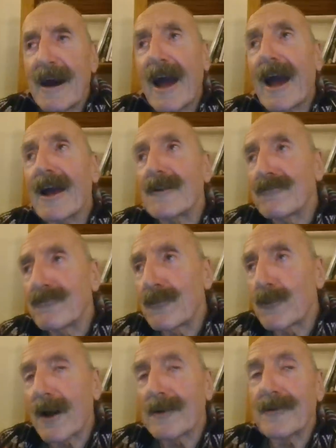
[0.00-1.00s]
and, for
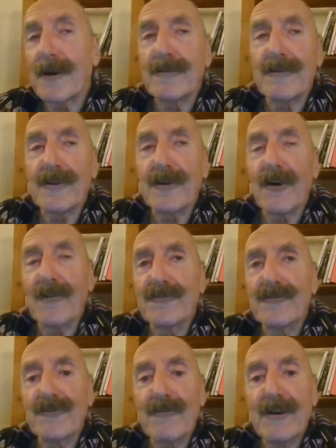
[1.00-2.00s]
all I know to the
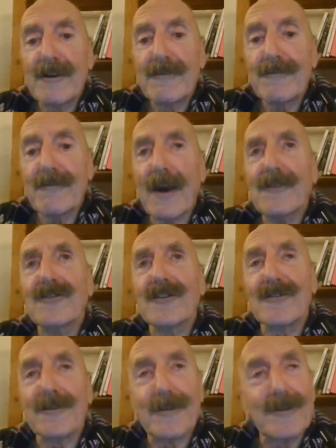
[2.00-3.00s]
contrary,
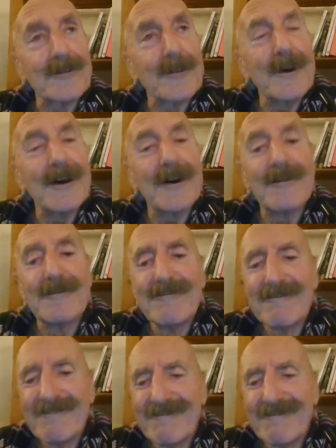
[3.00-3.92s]
fascism as well.